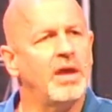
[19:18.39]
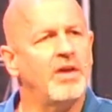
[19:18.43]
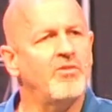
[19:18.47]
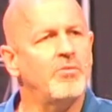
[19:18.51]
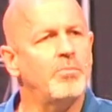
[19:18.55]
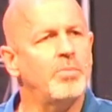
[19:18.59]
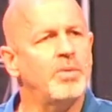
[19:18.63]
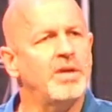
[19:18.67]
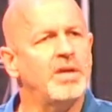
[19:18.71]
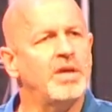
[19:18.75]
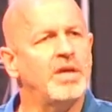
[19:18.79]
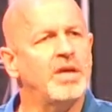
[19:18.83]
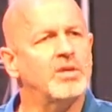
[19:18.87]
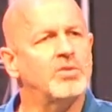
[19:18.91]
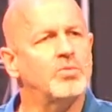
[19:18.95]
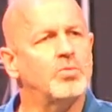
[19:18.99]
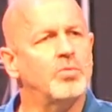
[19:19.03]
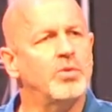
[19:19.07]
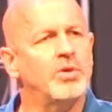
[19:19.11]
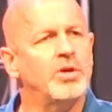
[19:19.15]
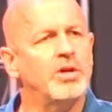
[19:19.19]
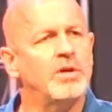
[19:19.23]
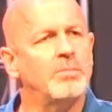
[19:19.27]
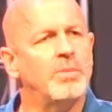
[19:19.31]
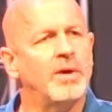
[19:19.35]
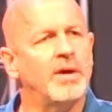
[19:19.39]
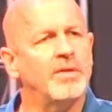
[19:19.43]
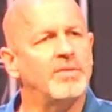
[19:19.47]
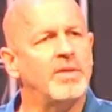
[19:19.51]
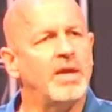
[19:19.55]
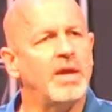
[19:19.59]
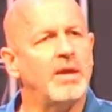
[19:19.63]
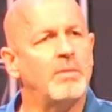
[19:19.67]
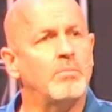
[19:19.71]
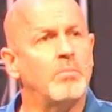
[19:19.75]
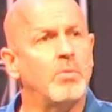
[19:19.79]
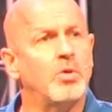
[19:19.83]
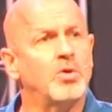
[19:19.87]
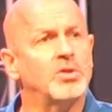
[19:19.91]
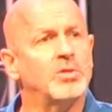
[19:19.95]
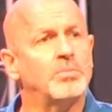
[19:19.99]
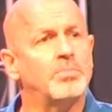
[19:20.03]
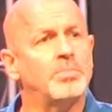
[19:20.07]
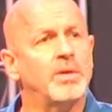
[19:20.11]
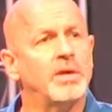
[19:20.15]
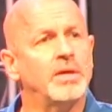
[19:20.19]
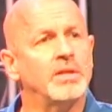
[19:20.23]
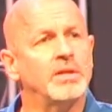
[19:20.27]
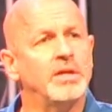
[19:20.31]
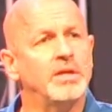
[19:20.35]
Everybody gets worried about that
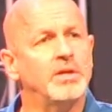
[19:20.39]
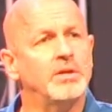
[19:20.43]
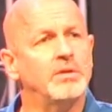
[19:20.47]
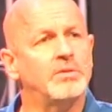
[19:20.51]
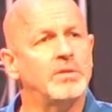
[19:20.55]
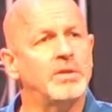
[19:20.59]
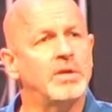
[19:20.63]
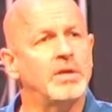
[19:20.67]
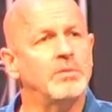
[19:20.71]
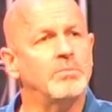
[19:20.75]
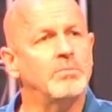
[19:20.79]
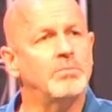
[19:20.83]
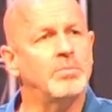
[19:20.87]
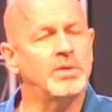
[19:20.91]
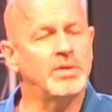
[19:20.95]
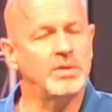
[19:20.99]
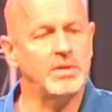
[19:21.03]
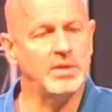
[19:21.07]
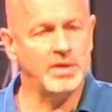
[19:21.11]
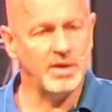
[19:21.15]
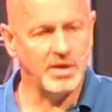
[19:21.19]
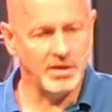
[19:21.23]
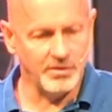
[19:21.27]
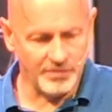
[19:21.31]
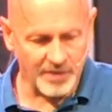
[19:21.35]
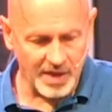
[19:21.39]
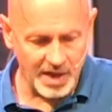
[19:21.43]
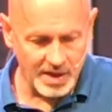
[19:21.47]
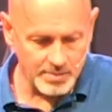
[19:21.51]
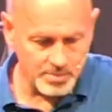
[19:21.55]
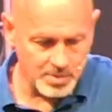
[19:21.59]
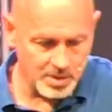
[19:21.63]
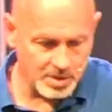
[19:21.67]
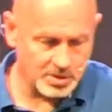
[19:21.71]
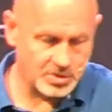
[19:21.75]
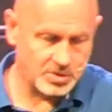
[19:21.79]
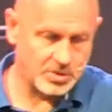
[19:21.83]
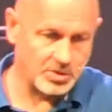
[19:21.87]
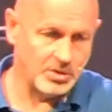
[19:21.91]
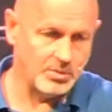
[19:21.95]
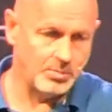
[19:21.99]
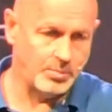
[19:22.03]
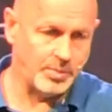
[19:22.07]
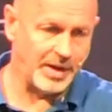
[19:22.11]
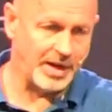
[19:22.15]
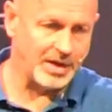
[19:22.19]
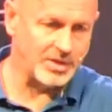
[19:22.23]
multiply leader thing, but if I minister to